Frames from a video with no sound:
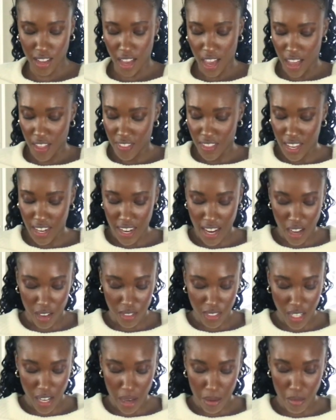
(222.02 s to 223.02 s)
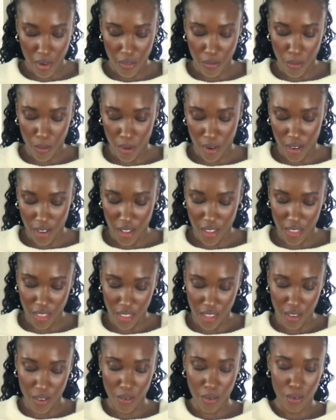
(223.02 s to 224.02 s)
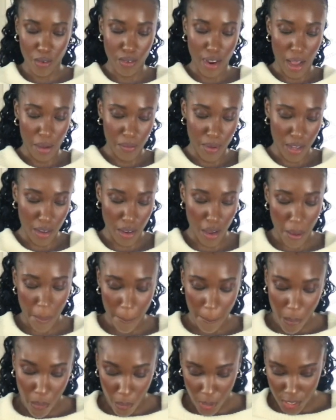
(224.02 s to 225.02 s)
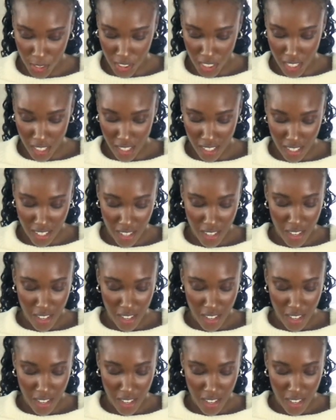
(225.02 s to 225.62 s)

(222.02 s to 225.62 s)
And then now time for the wrapping portion.